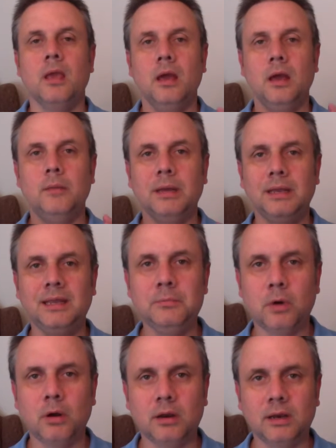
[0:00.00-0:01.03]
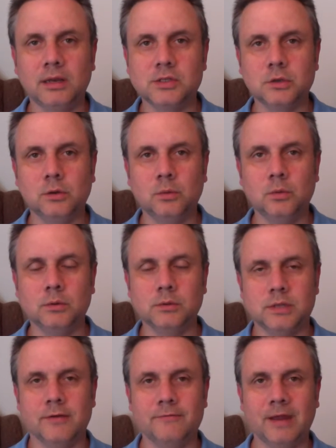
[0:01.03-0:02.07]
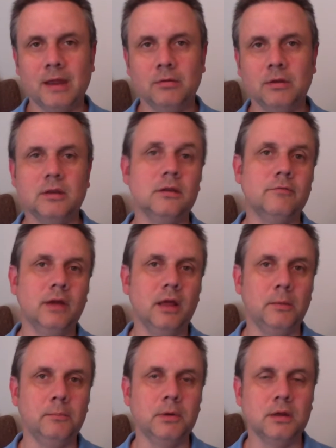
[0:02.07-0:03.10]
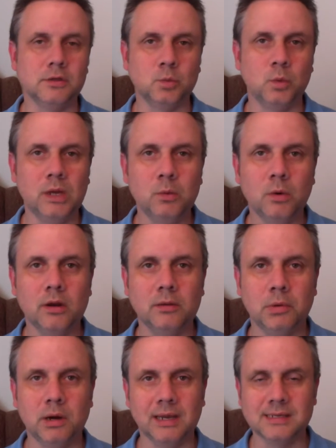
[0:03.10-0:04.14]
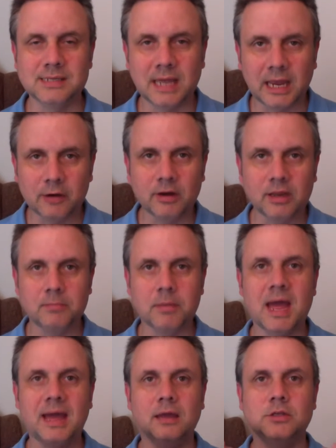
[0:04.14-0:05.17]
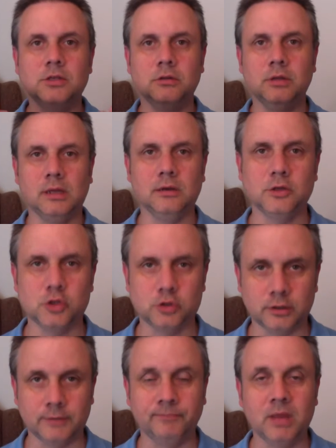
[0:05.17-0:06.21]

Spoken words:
Elite Marketing School was founded and developed because we wanted to bring integrity back to the industry.